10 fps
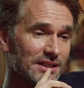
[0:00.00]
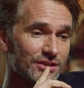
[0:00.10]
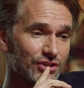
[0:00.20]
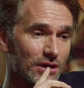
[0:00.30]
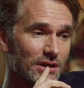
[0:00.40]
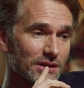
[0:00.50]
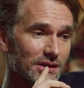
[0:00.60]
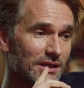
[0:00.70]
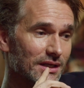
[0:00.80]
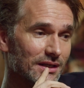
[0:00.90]
teacher,
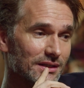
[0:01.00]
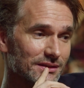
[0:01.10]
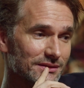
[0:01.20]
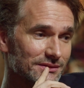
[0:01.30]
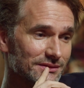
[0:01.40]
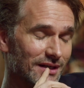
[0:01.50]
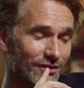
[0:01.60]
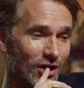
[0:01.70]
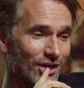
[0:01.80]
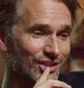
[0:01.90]

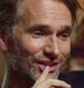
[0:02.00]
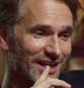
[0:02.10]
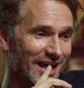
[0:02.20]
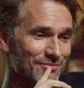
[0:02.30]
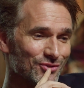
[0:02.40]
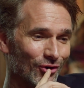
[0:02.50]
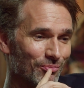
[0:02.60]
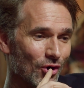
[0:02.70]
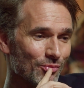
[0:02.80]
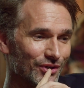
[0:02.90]
ironically named or
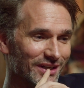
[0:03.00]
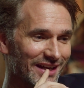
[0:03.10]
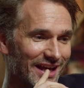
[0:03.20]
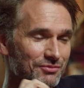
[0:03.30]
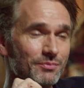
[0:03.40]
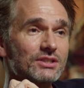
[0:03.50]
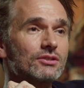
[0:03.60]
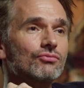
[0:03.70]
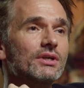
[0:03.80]
appropriately named Mister